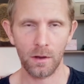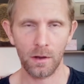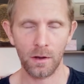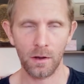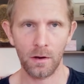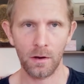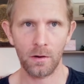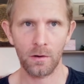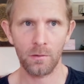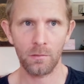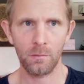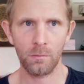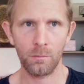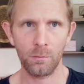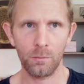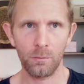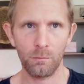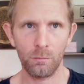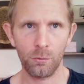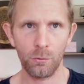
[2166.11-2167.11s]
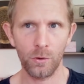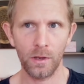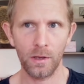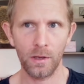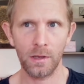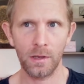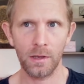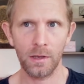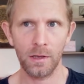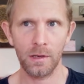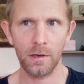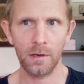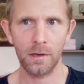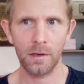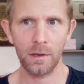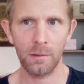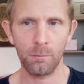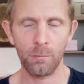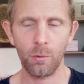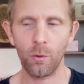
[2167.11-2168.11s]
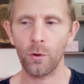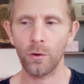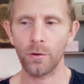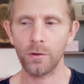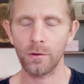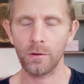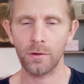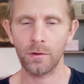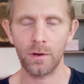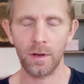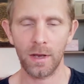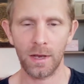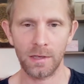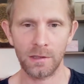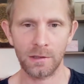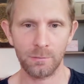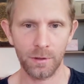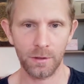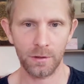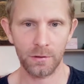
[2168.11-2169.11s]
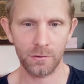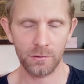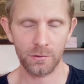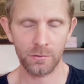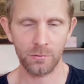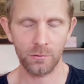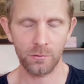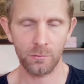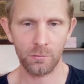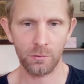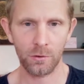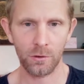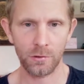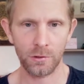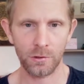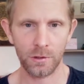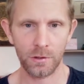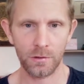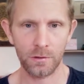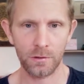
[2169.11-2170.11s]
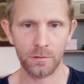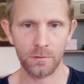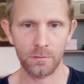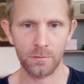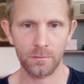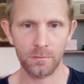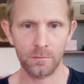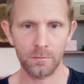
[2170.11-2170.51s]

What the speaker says: are bringing in important aspects to the project.